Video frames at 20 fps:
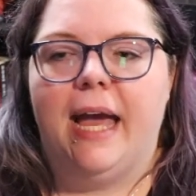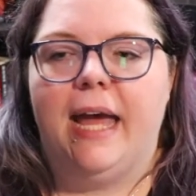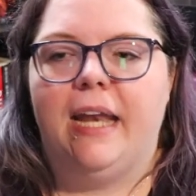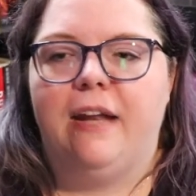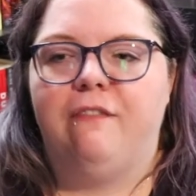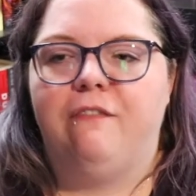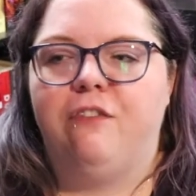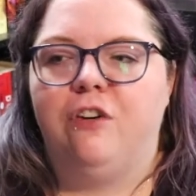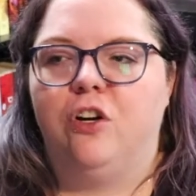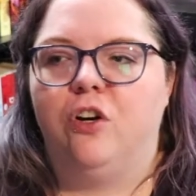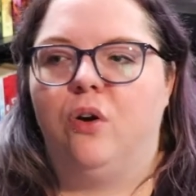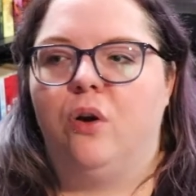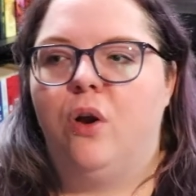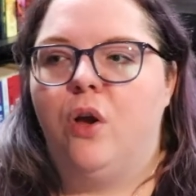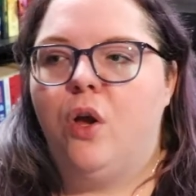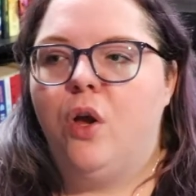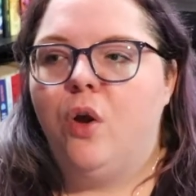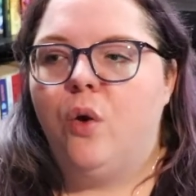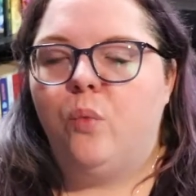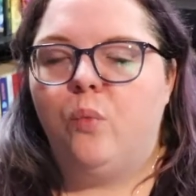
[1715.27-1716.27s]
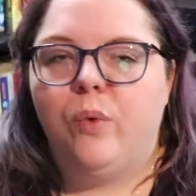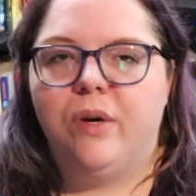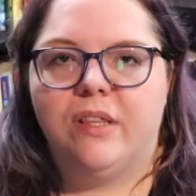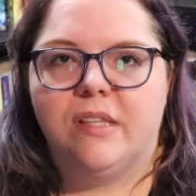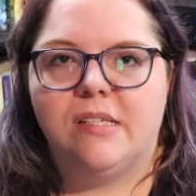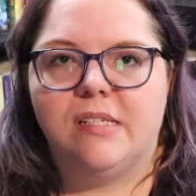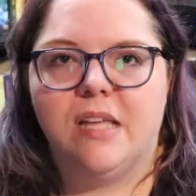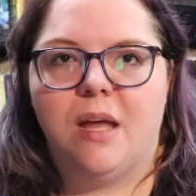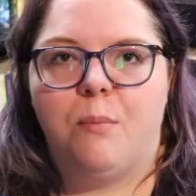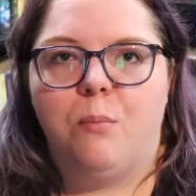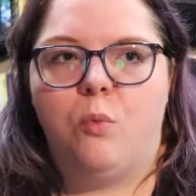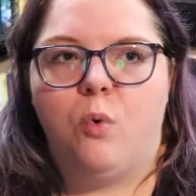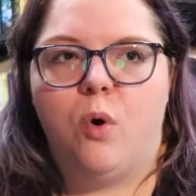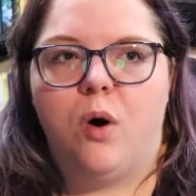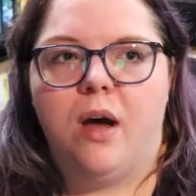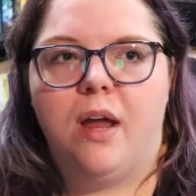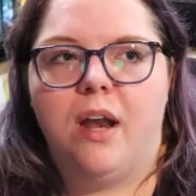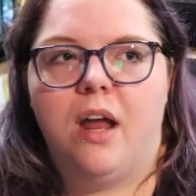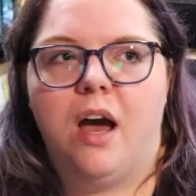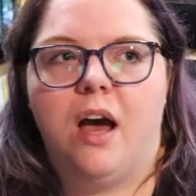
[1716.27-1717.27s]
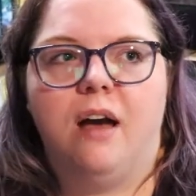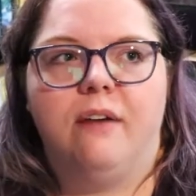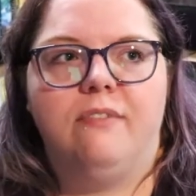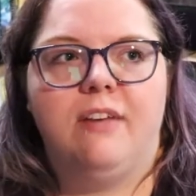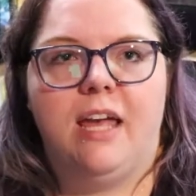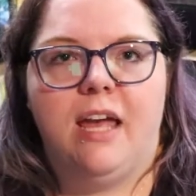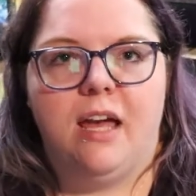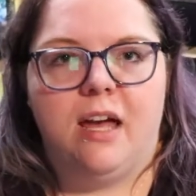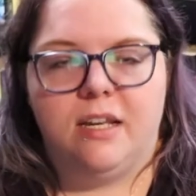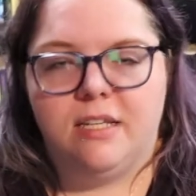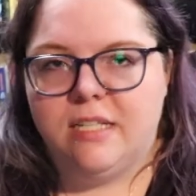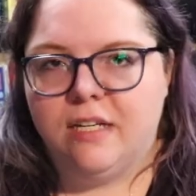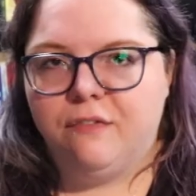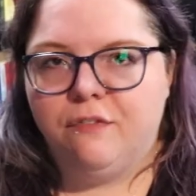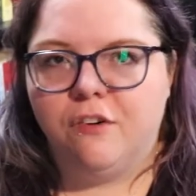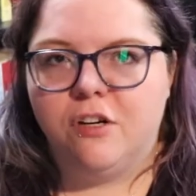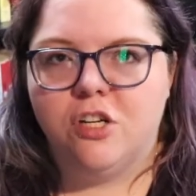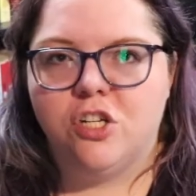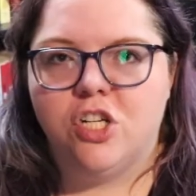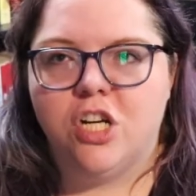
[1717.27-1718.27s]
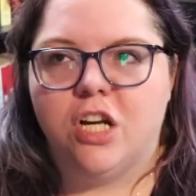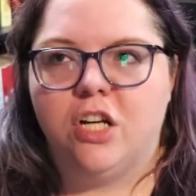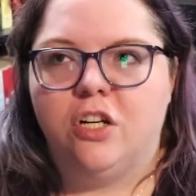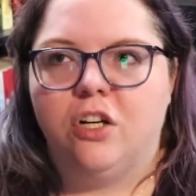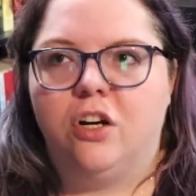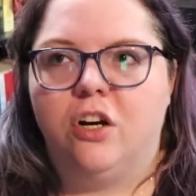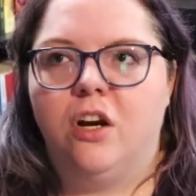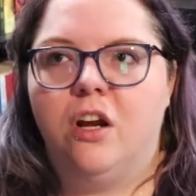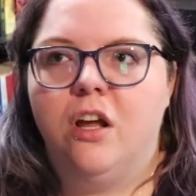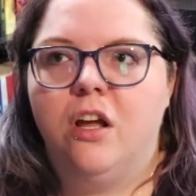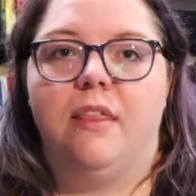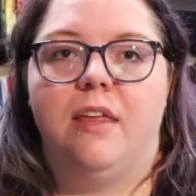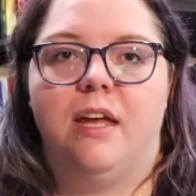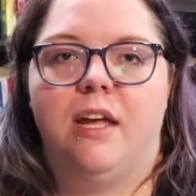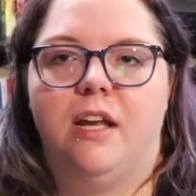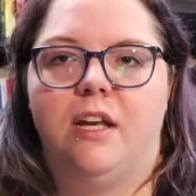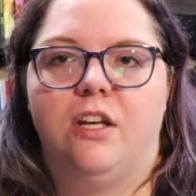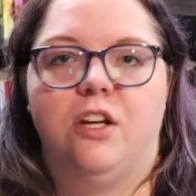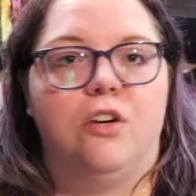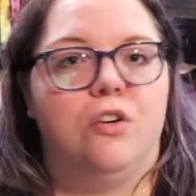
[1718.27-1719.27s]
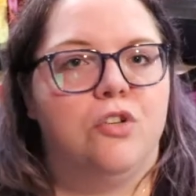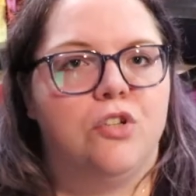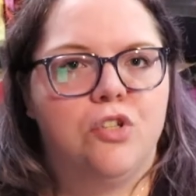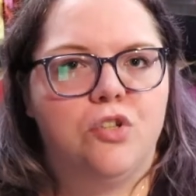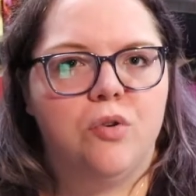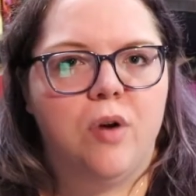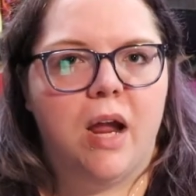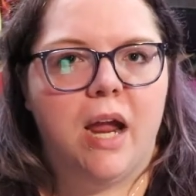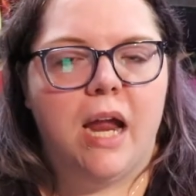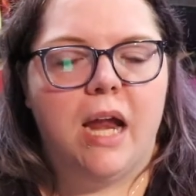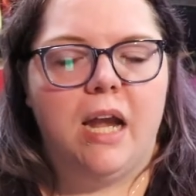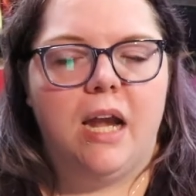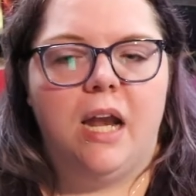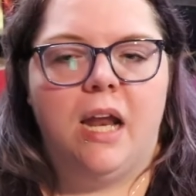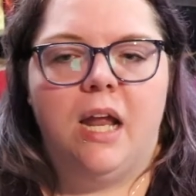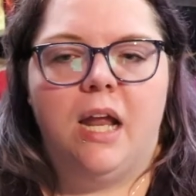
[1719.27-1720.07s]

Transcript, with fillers: And if you're with someone of a different gender, then you're straight.